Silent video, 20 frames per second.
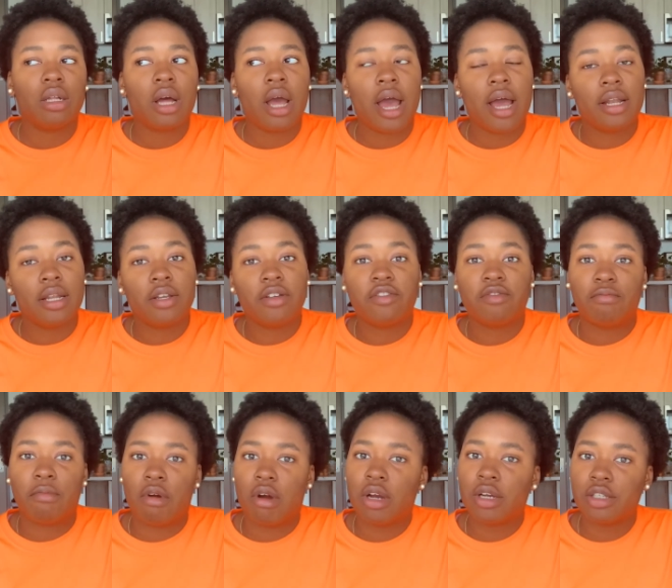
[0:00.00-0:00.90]
end of
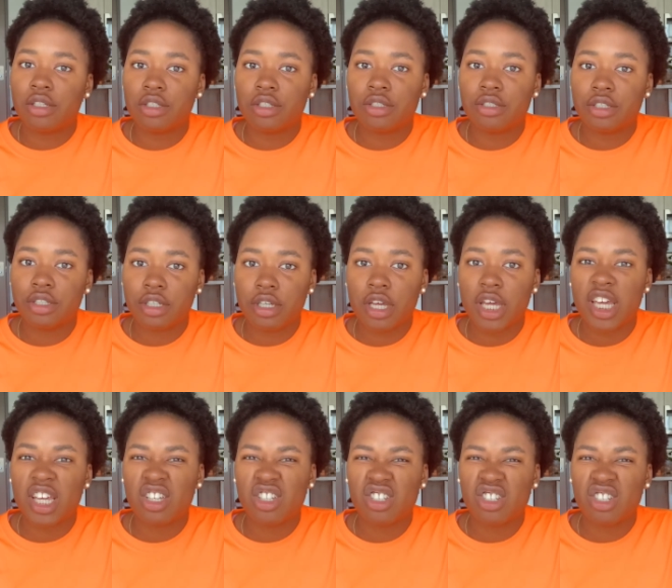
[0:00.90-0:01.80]

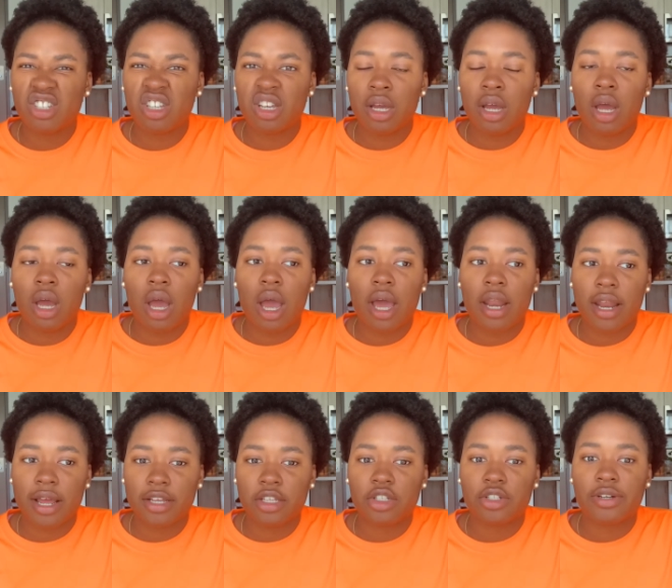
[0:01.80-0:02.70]
March-ish. And
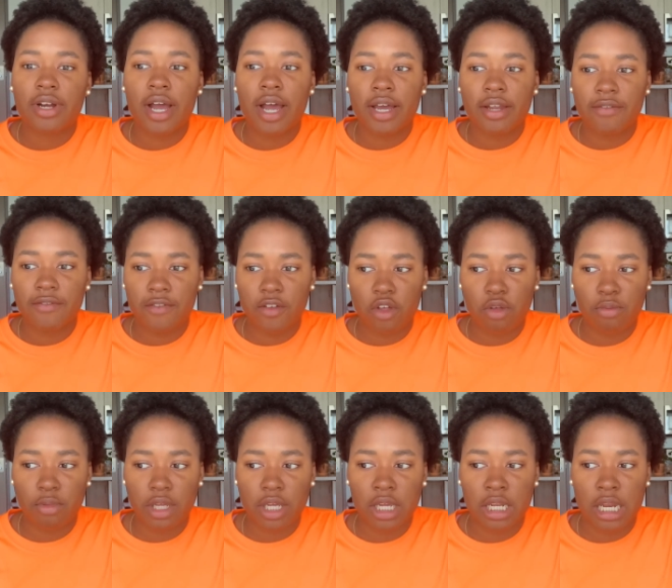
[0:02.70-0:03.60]
I tried
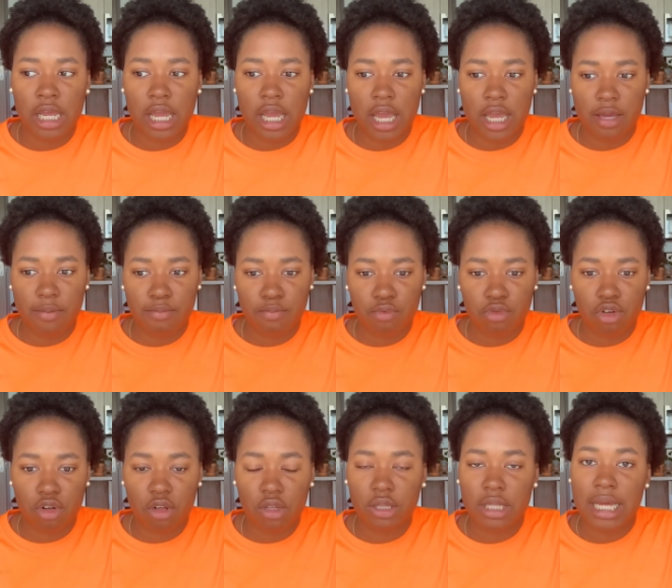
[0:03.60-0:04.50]
filming in
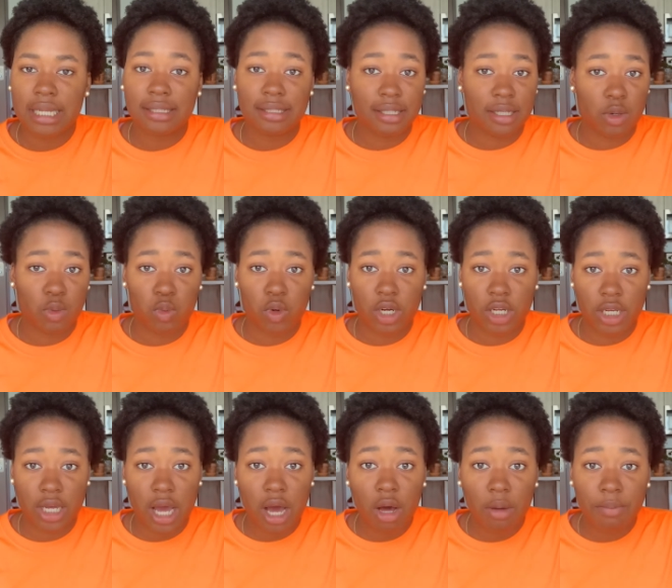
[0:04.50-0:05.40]
April. That didn't work
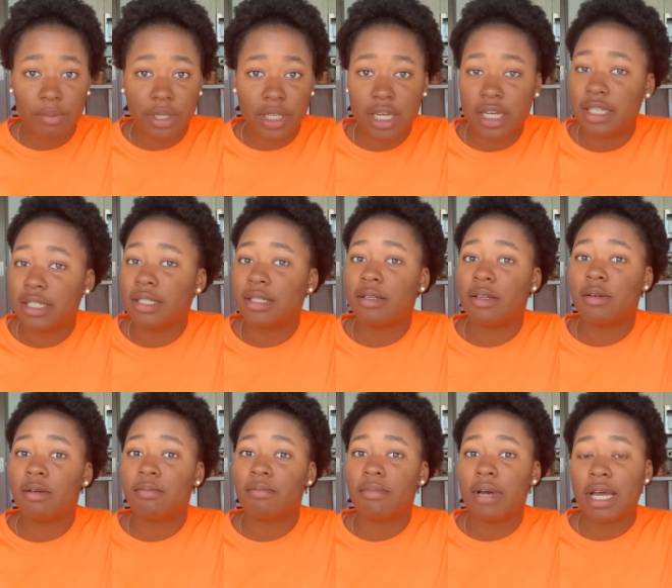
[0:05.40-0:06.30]
out because
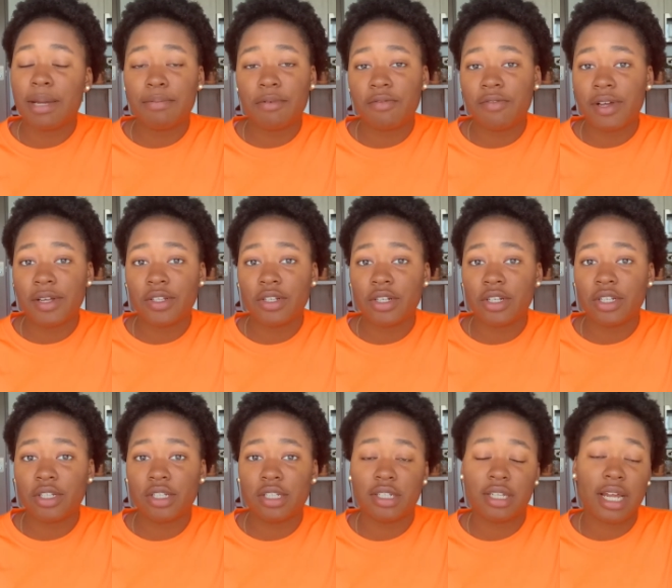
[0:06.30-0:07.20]
my
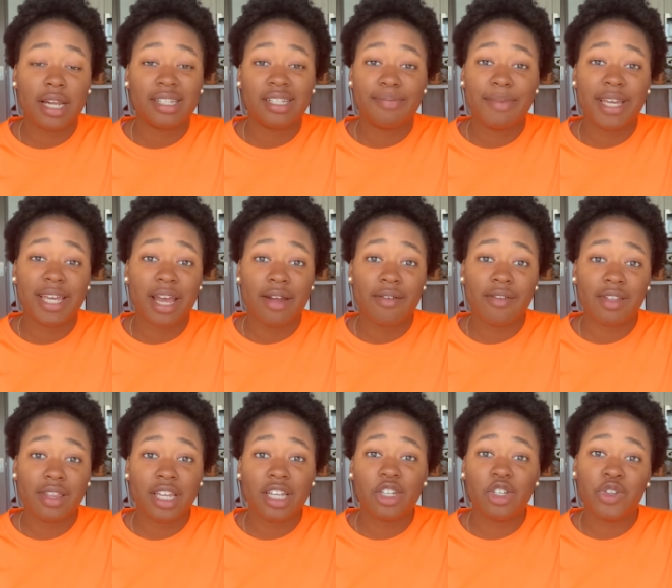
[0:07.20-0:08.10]
professors decided to make
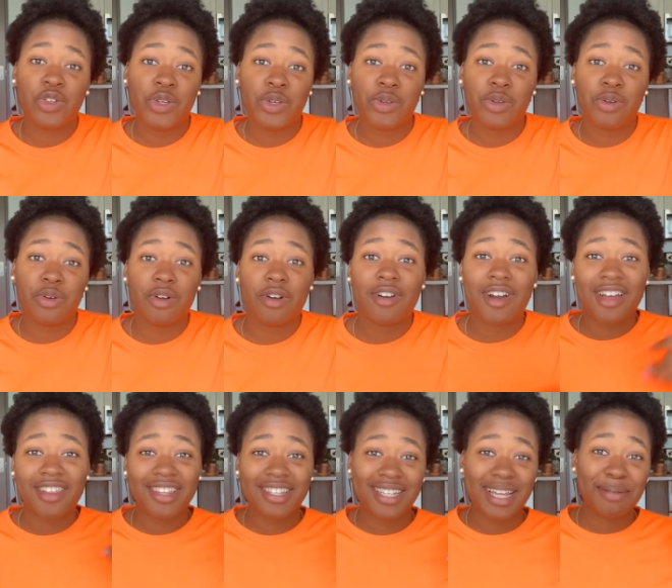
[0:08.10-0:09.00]
everything due
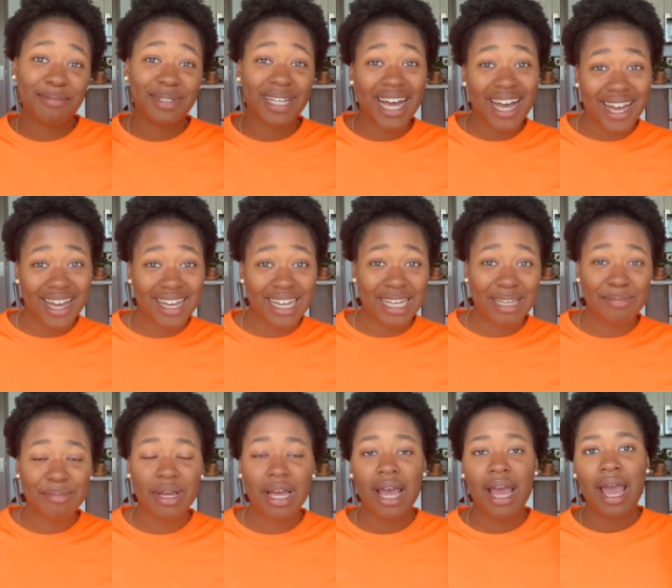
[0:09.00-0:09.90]
around the same time,
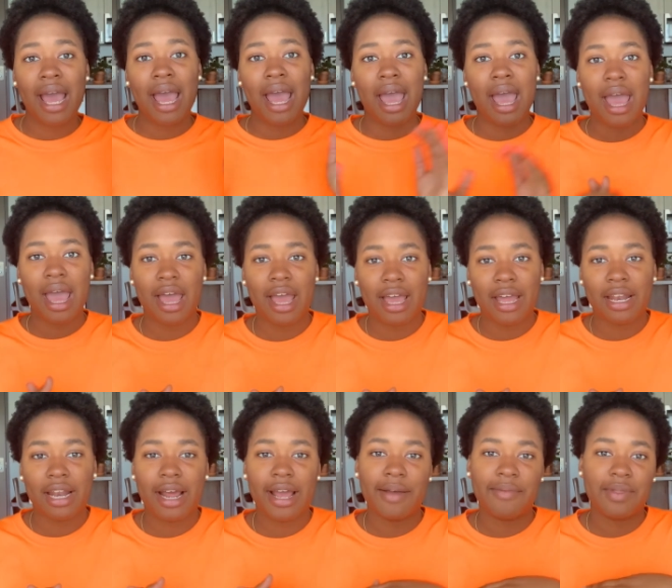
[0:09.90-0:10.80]

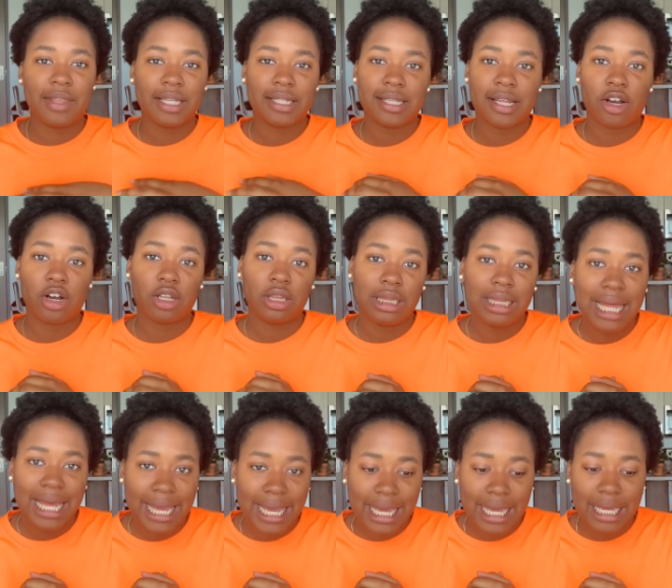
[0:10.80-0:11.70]
and I have things that are
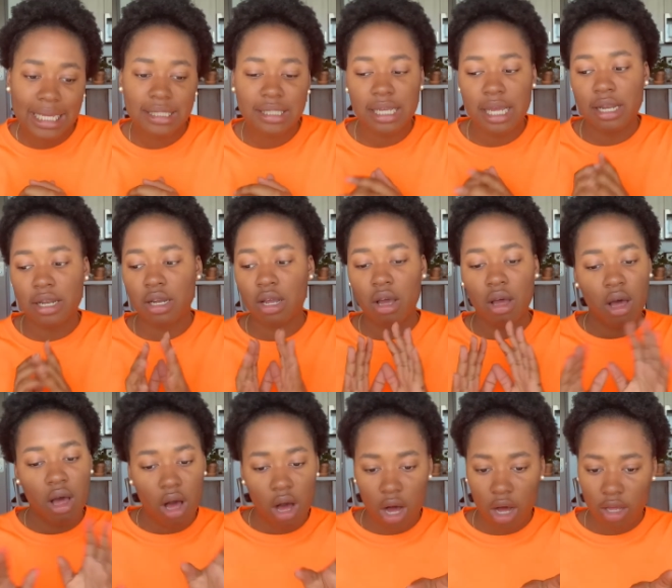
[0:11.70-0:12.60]
late and
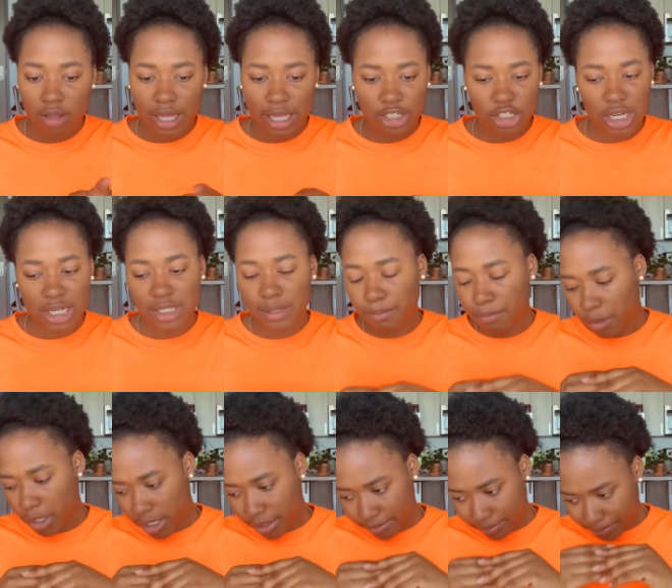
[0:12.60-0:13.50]
all that jazz,
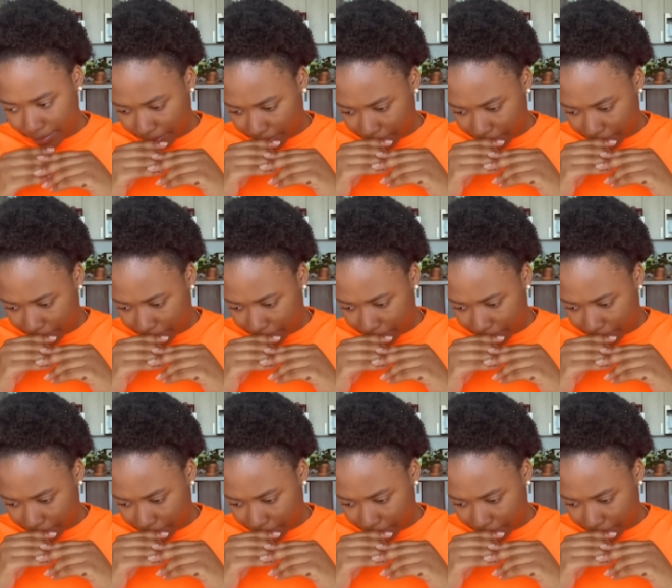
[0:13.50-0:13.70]
but